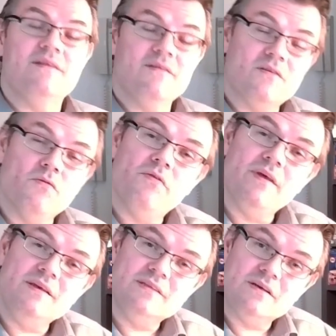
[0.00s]
Those
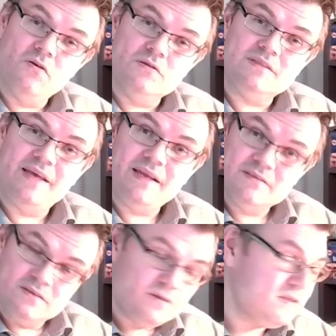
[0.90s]
things are called
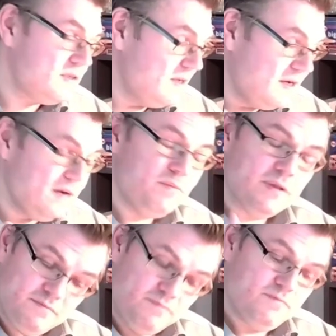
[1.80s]
sensors, yeah,
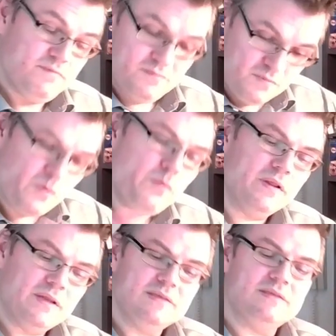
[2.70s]
but we will
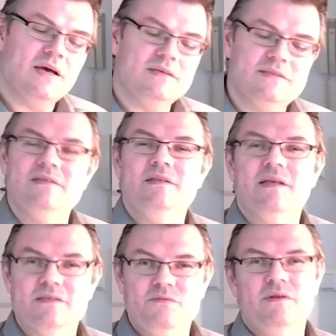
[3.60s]
discuss this in
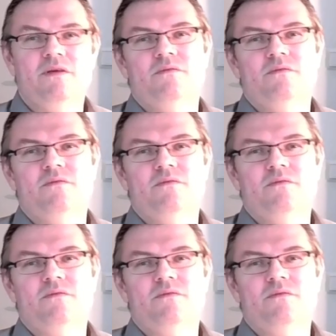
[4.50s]
next video.